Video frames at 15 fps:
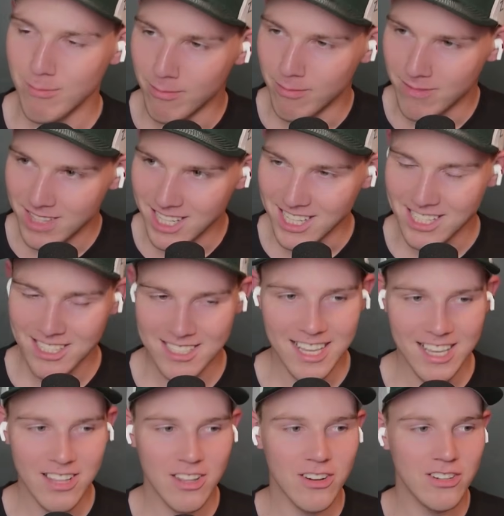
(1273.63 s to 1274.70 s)
the
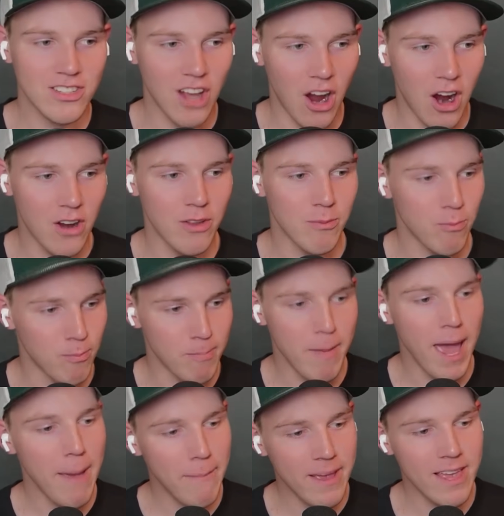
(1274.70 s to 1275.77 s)
Steelers are
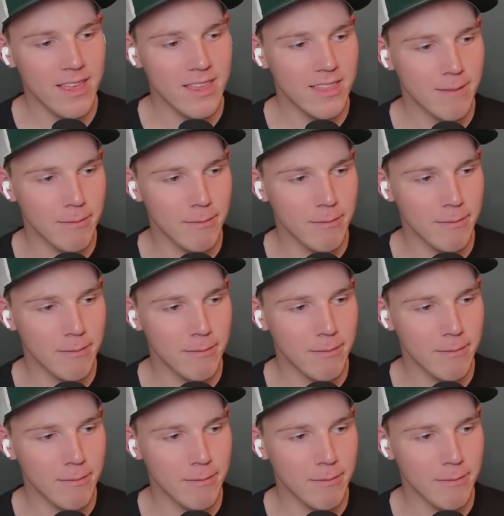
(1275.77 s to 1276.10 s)
maybe the